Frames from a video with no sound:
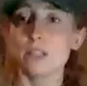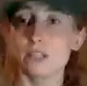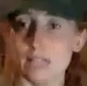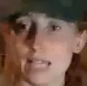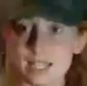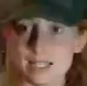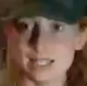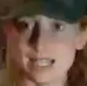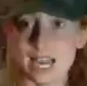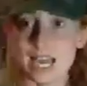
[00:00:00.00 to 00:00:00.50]

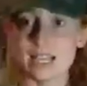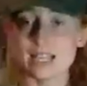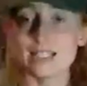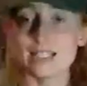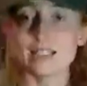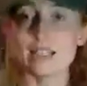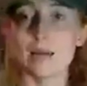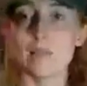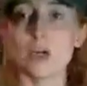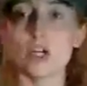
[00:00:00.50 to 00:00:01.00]
let's say in the
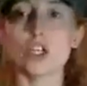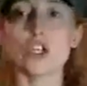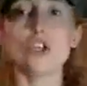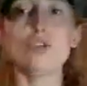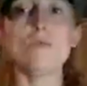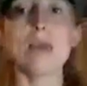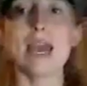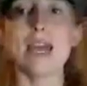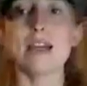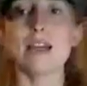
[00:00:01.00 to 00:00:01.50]
summer
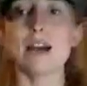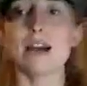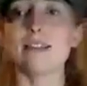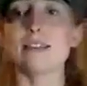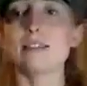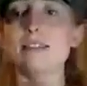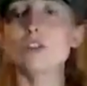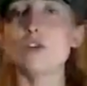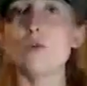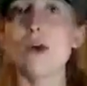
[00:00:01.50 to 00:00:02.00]

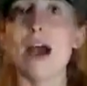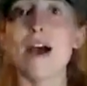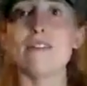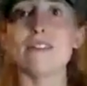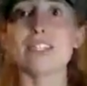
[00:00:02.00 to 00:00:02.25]
you have